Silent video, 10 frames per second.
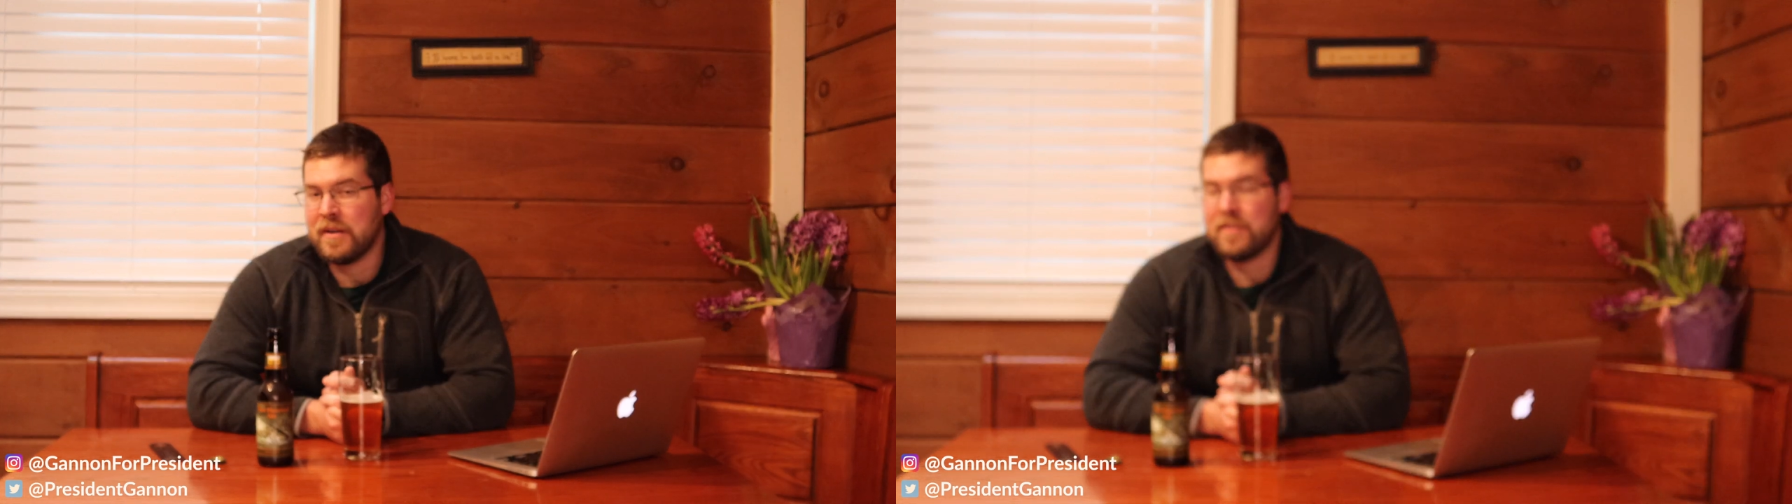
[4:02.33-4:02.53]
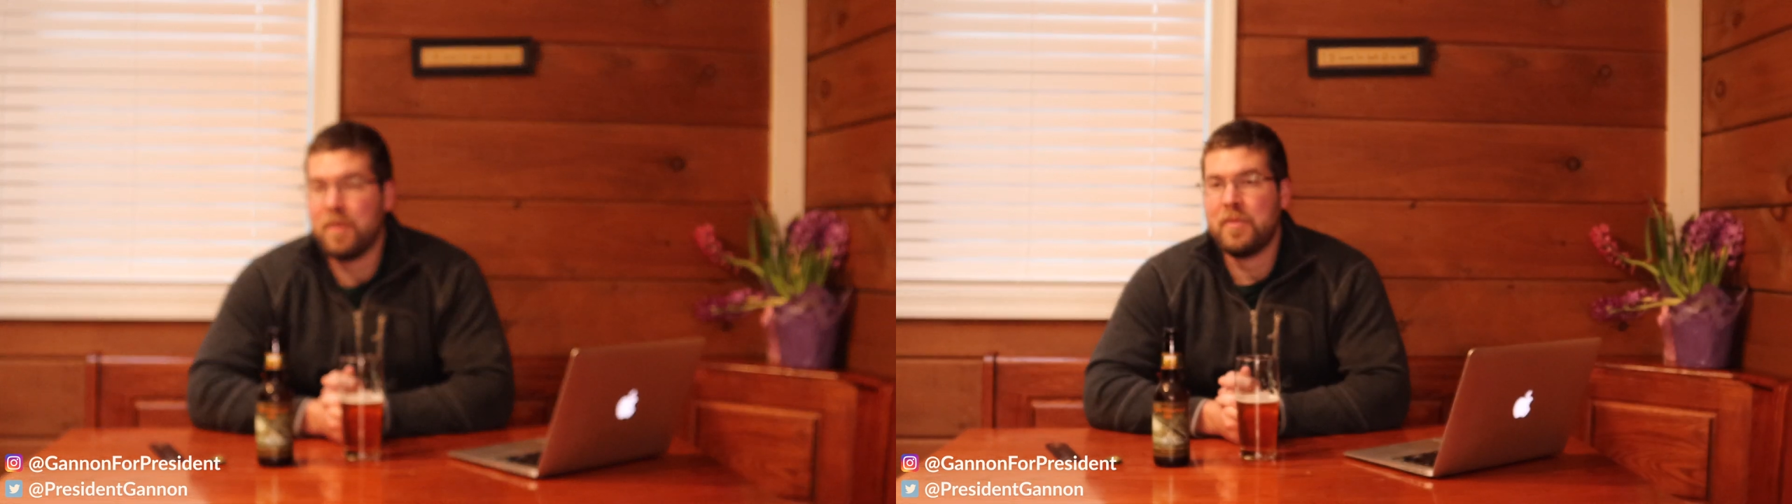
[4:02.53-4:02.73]

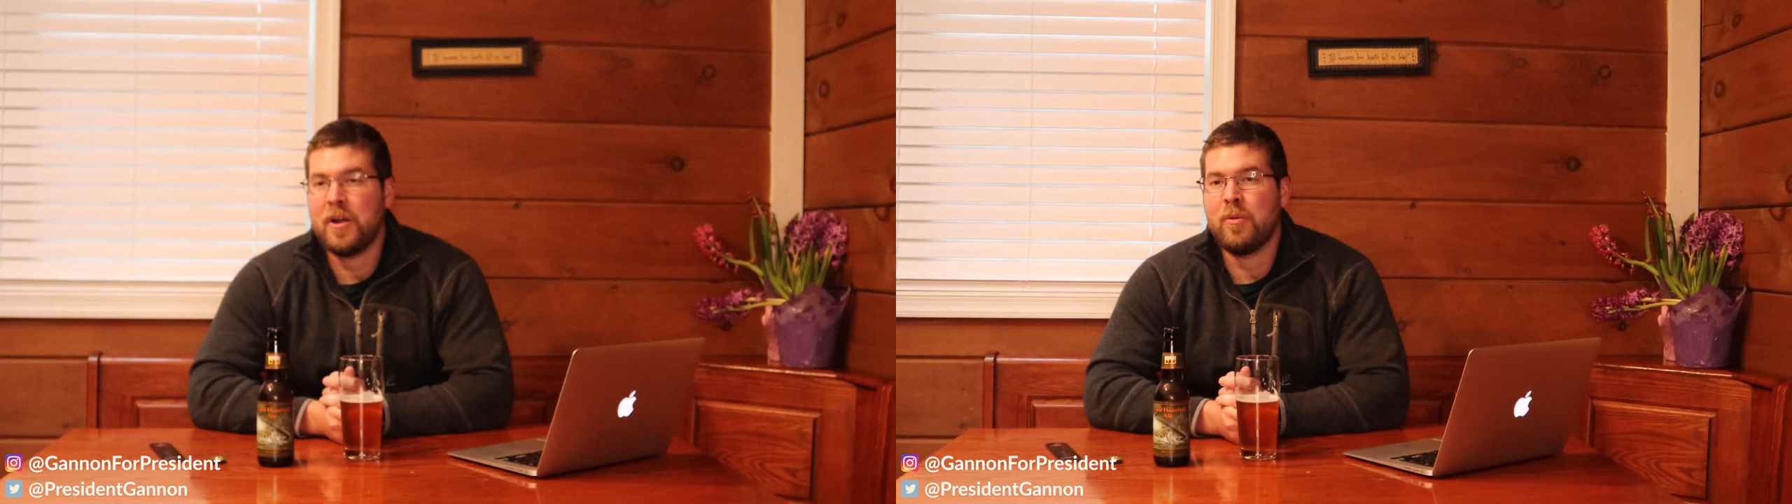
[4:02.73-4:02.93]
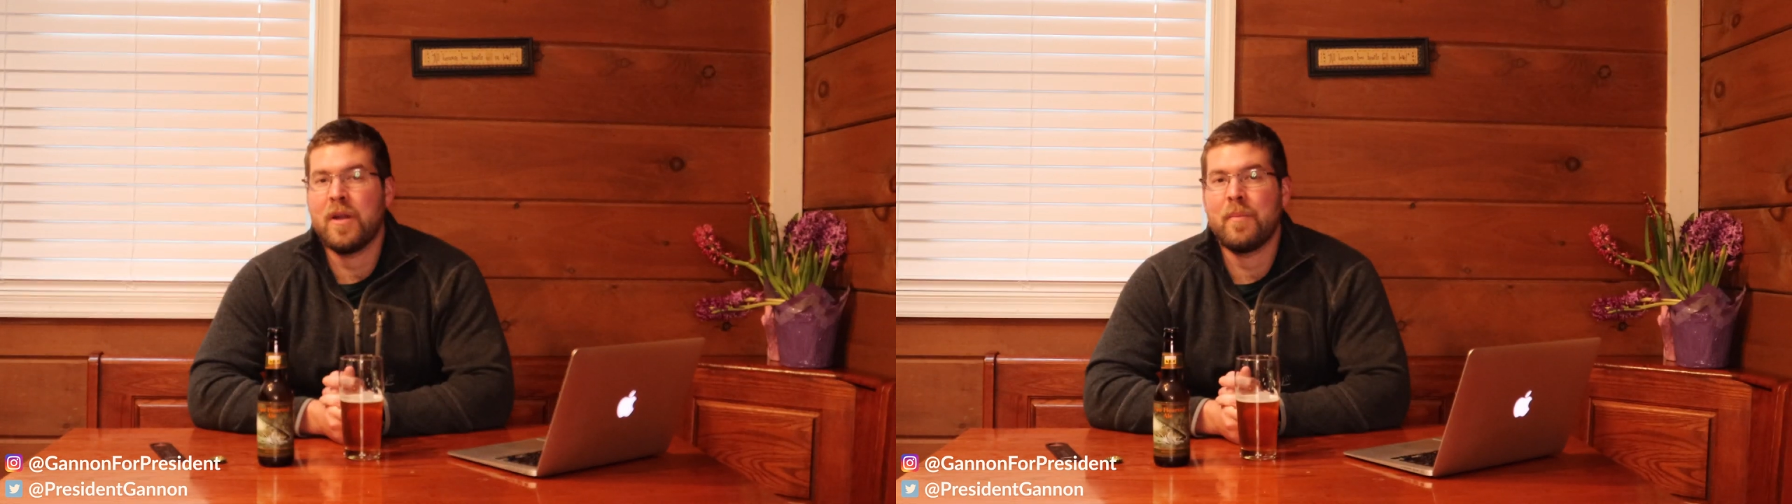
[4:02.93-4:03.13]
It's up
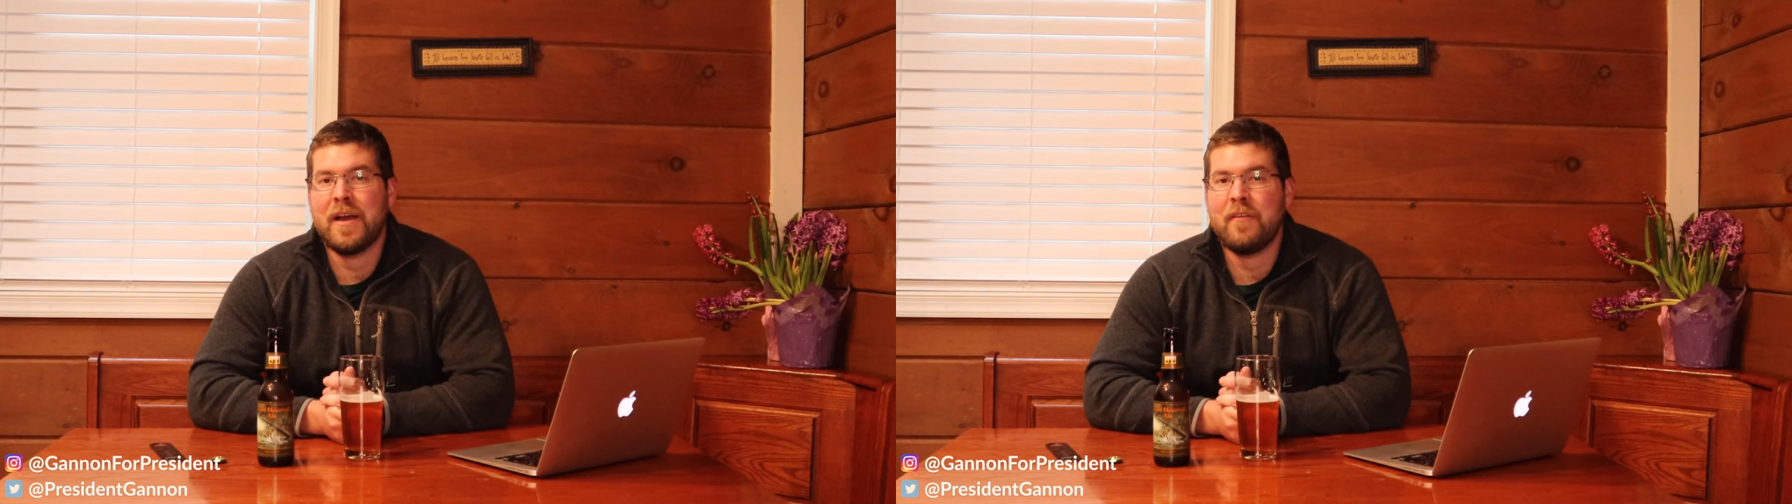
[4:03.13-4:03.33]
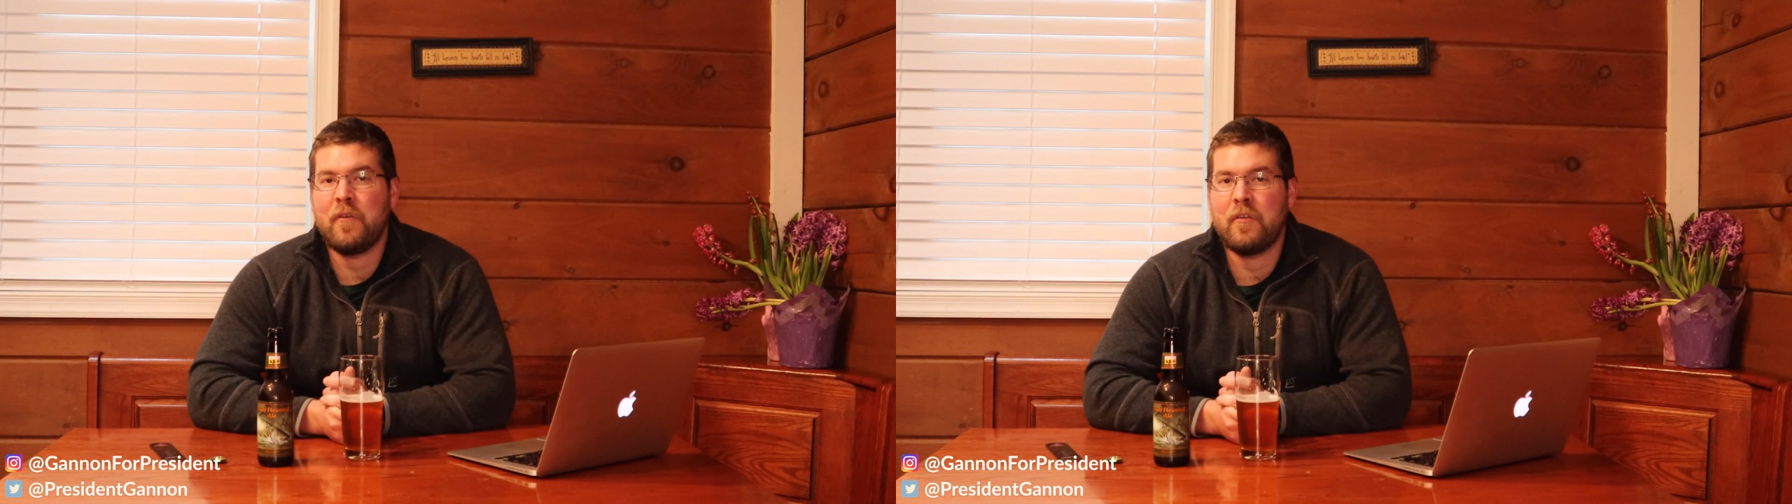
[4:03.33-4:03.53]
there, one of
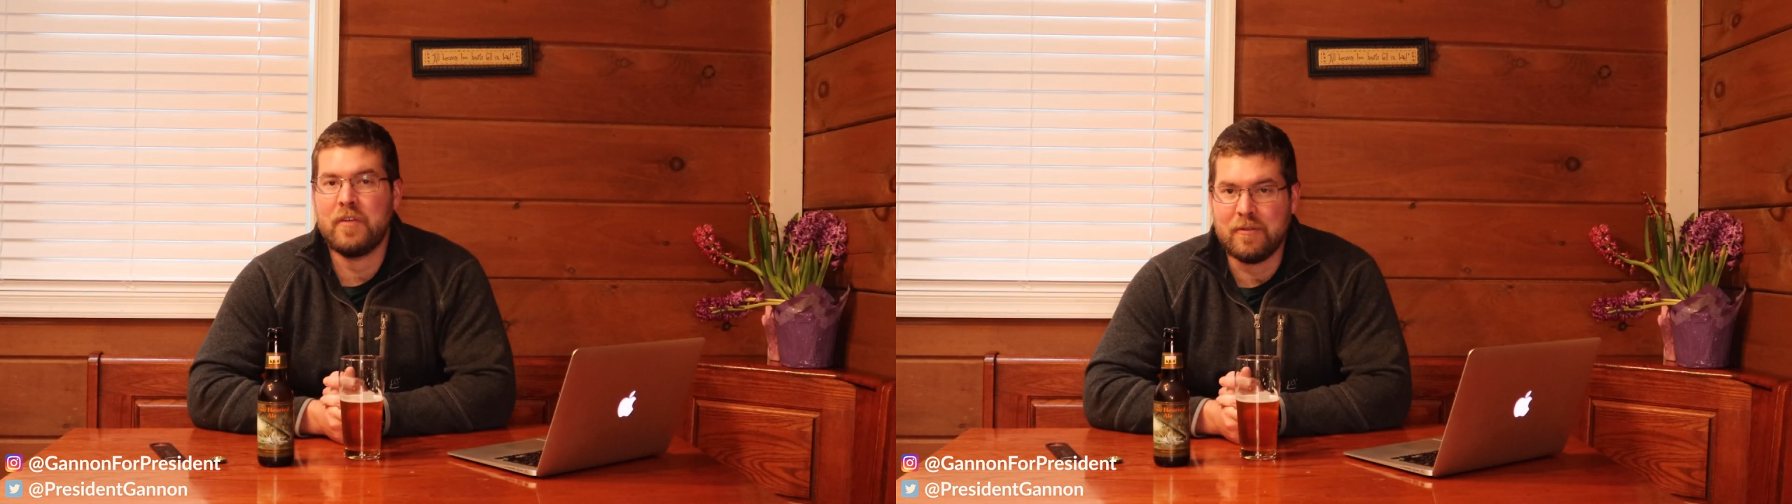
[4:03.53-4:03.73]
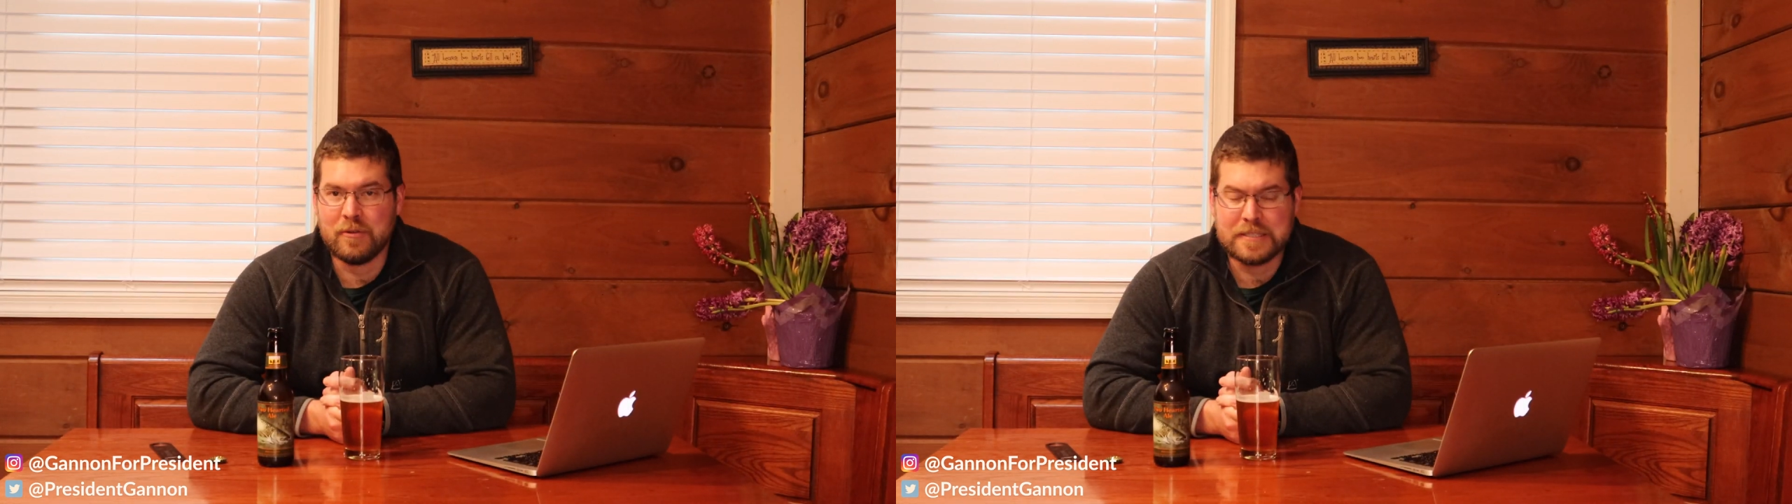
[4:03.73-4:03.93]
my
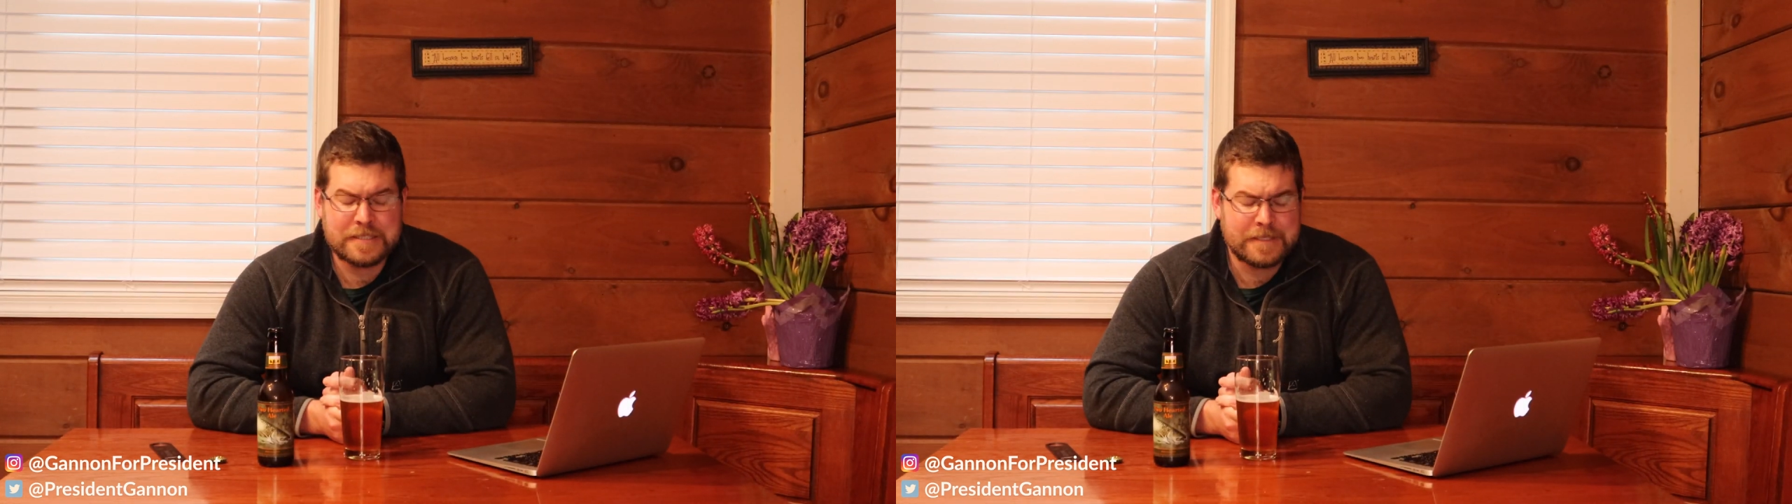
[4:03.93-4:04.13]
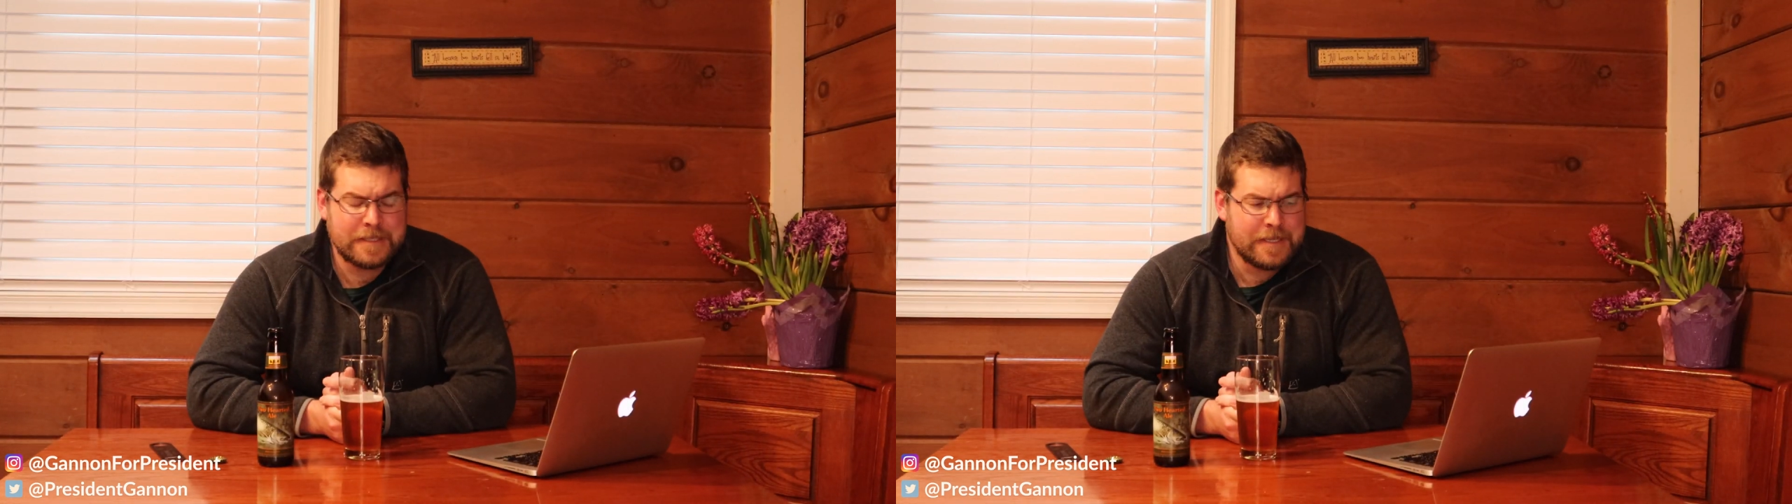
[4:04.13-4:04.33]

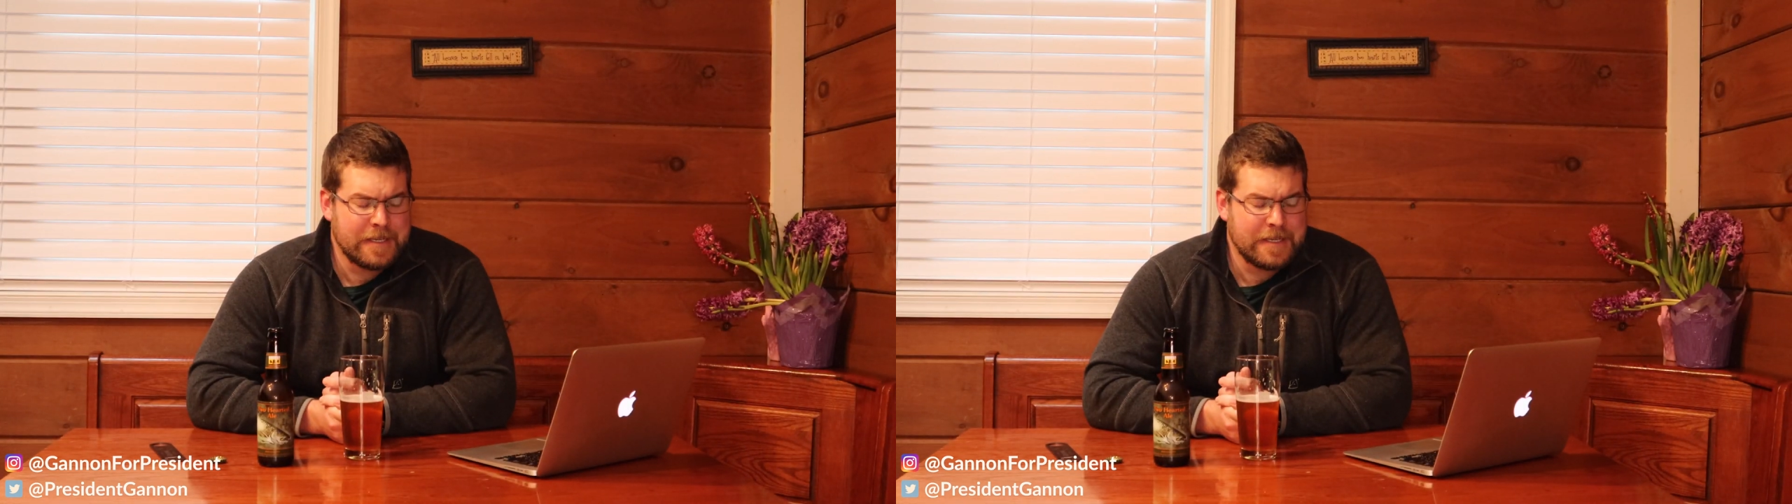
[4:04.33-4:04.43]
favorites.